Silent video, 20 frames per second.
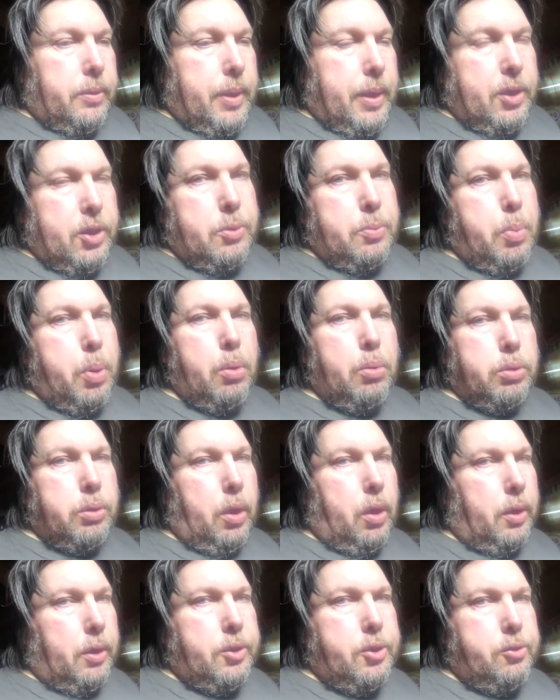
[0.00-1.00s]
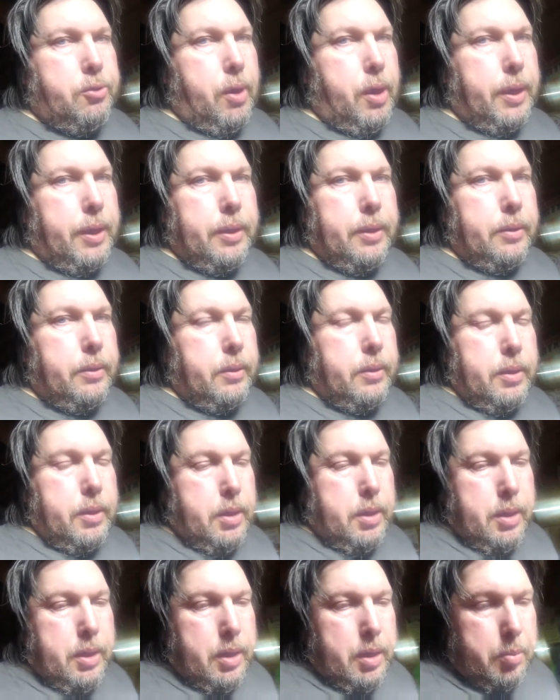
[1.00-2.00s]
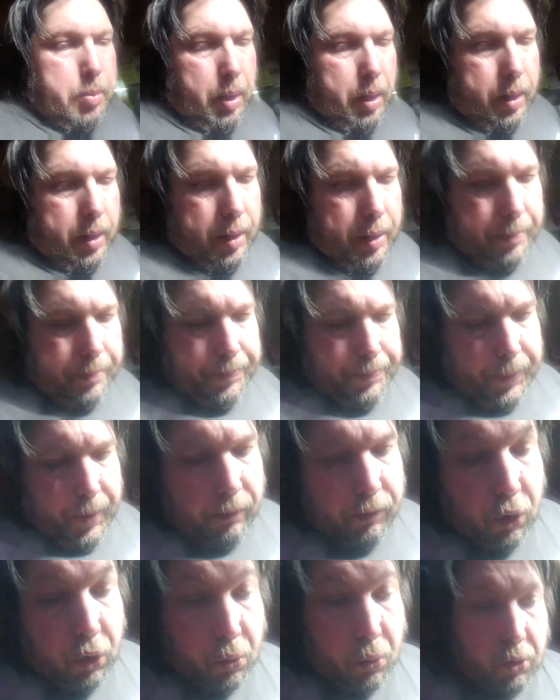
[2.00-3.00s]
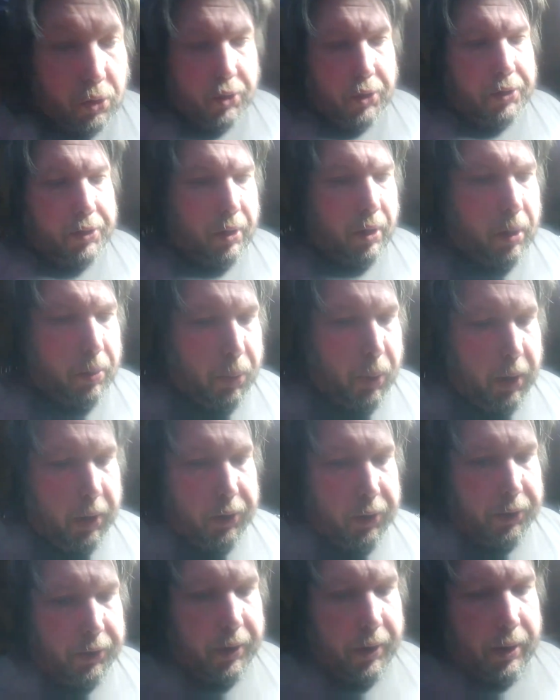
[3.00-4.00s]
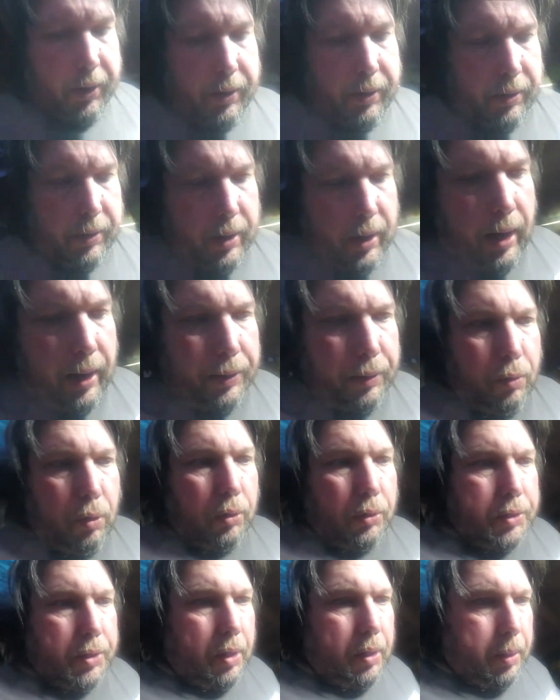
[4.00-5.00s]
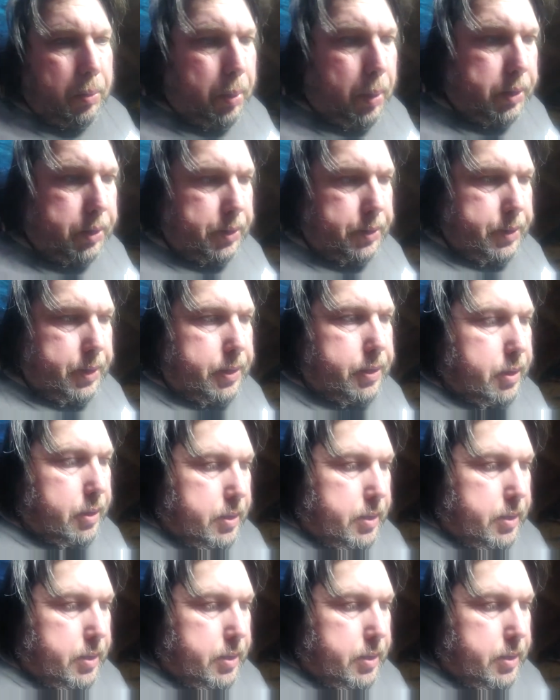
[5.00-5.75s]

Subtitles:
she pulled like a train, but I've got to watch the tyre pressures. I had the wrong tyre pressures in,